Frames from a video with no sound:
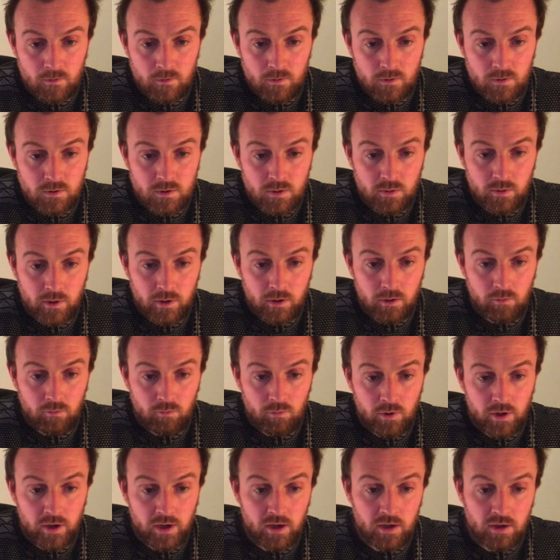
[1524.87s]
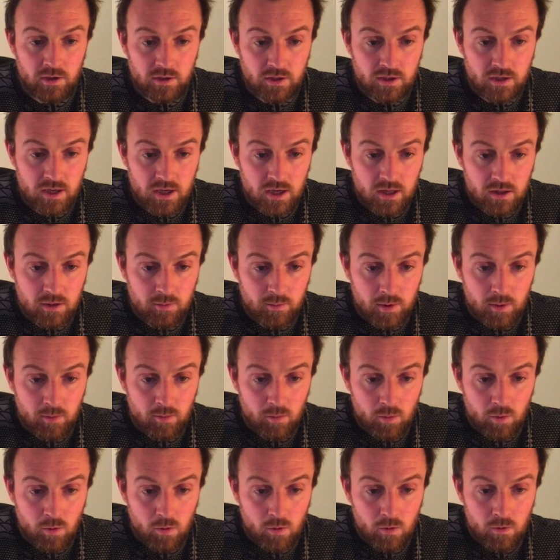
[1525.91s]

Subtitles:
so I can write underneath a bit more.